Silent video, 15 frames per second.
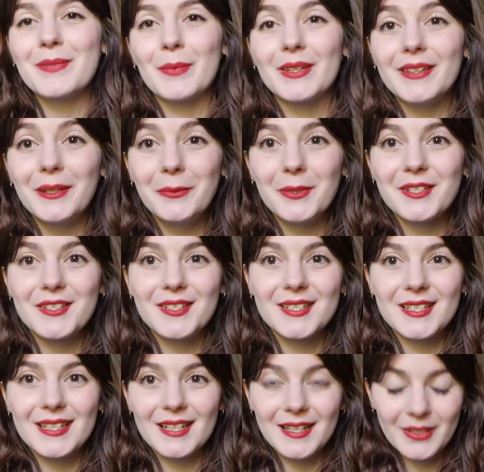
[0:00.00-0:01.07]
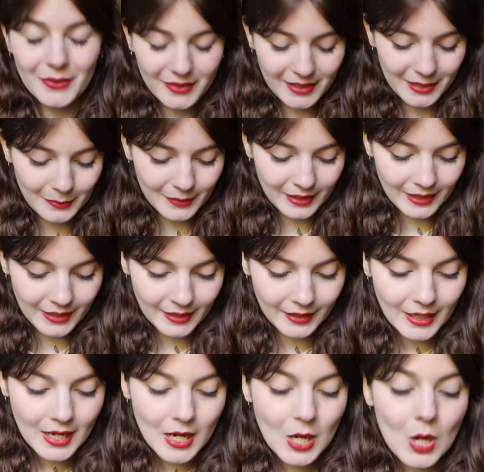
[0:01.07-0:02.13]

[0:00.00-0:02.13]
but there was a theme here,